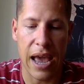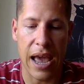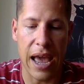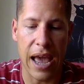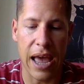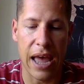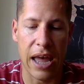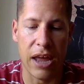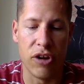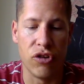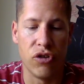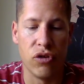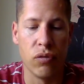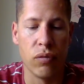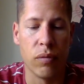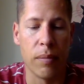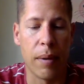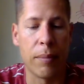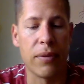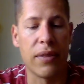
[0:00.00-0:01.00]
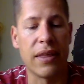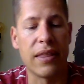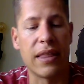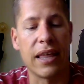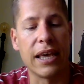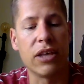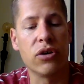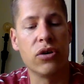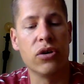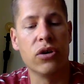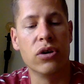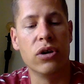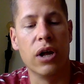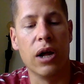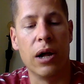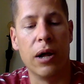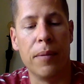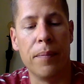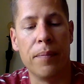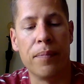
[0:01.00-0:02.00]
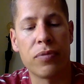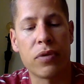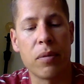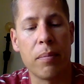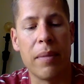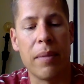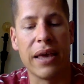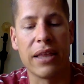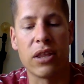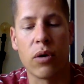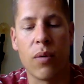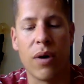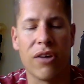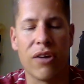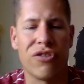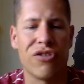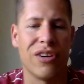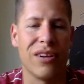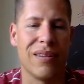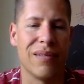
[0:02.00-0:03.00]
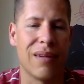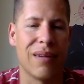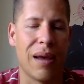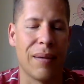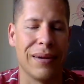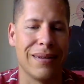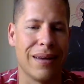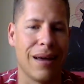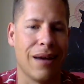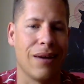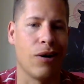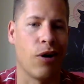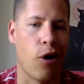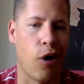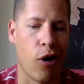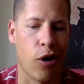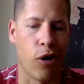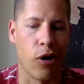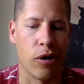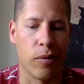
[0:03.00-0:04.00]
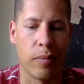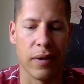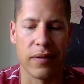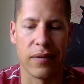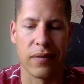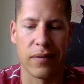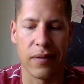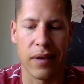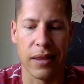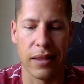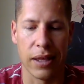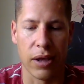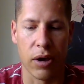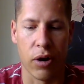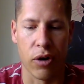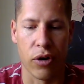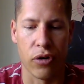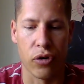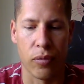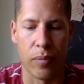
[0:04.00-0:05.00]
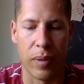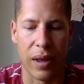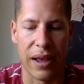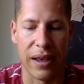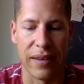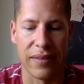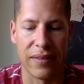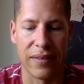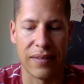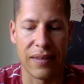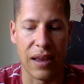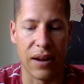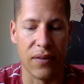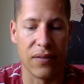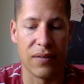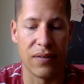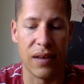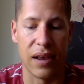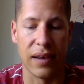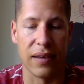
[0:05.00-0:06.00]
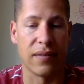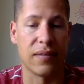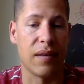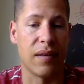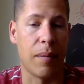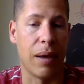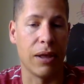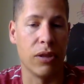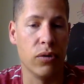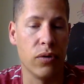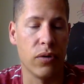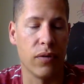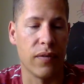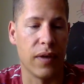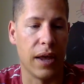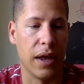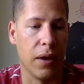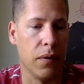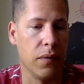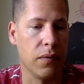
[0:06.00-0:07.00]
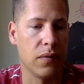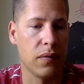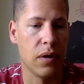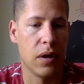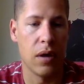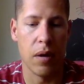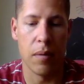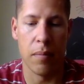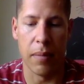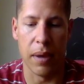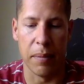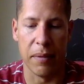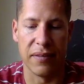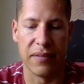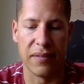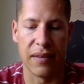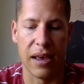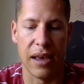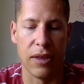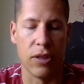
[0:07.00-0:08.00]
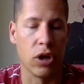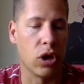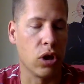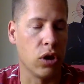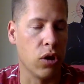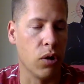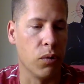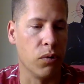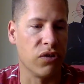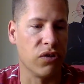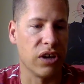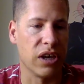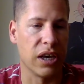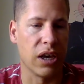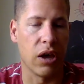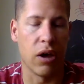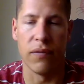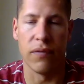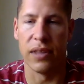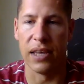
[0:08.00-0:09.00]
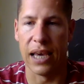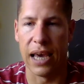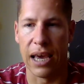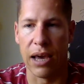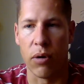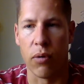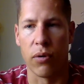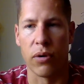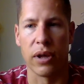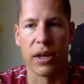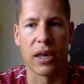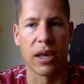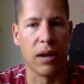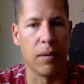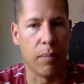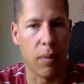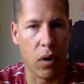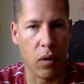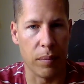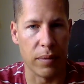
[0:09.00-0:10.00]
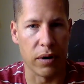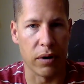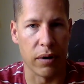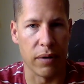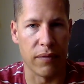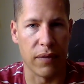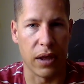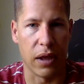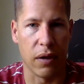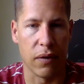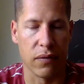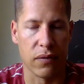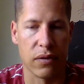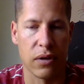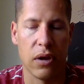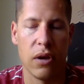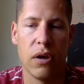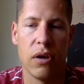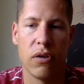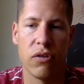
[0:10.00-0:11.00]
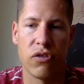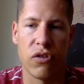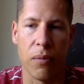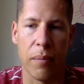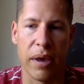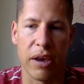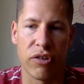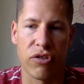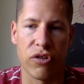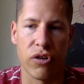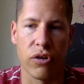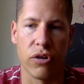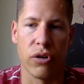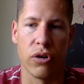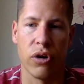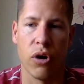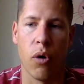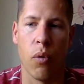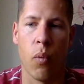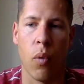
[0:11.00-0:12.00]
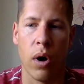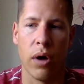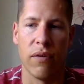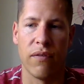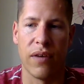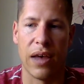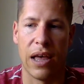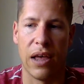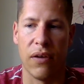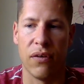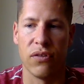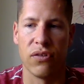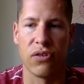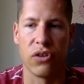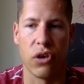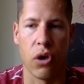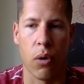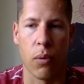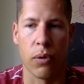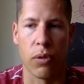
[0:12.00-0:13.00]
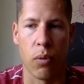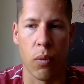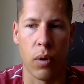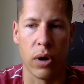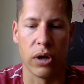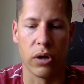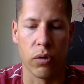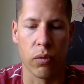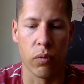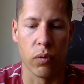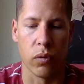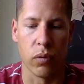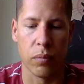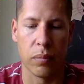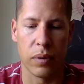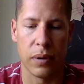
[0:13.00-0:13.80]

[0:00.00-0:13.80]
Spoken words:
And do remember that they could make the question, not hard, but slightly harder by, instead of saying semilunar valves, maybe say the closing of the aortic and pulmonary valves. So make sure you know what valves go with what group.